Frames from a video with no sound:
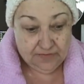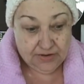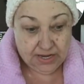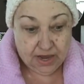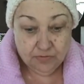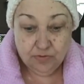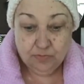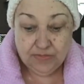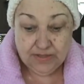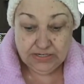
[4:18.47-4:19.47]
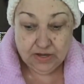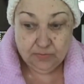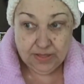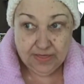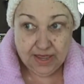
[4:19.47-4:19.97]
video, but they
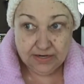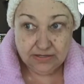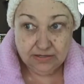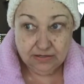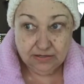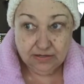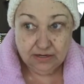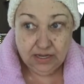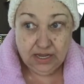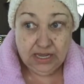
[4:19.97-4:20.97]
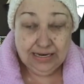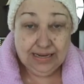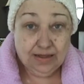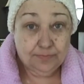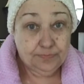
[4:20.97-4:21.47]
told me that,
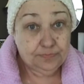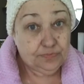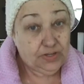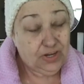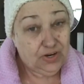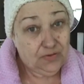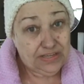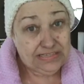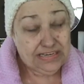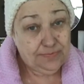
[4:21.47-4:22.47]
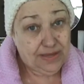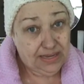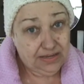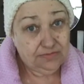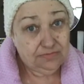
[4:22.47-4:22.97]
now, this can
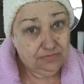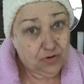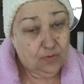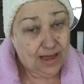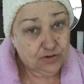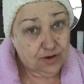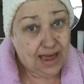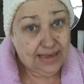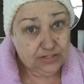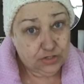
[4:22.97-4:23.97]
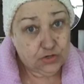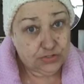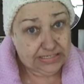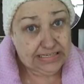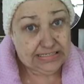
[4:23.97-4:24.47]
be quite drying to
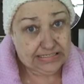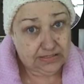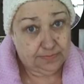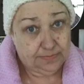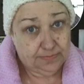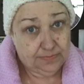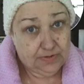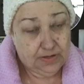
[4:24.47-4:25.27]
your system.